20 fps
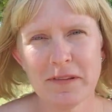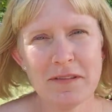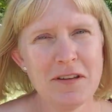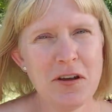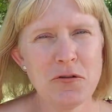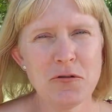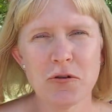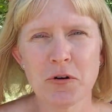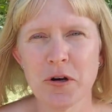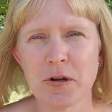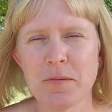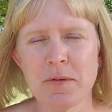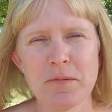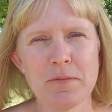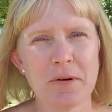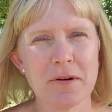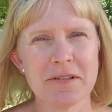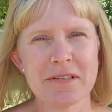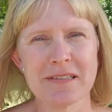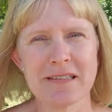No creepy
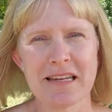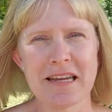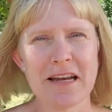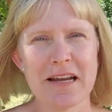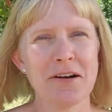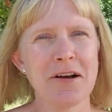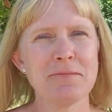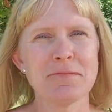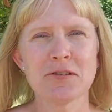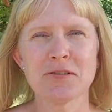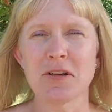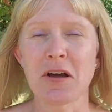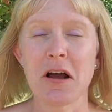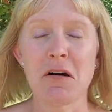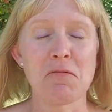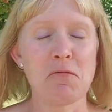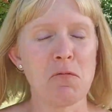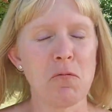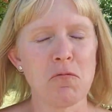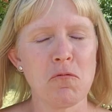person here. I'm just
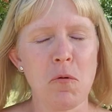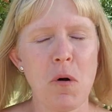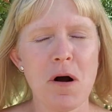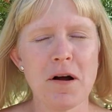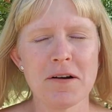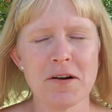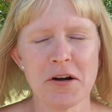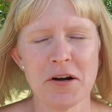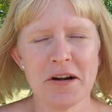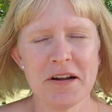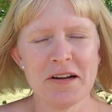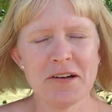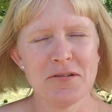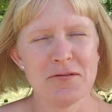wandering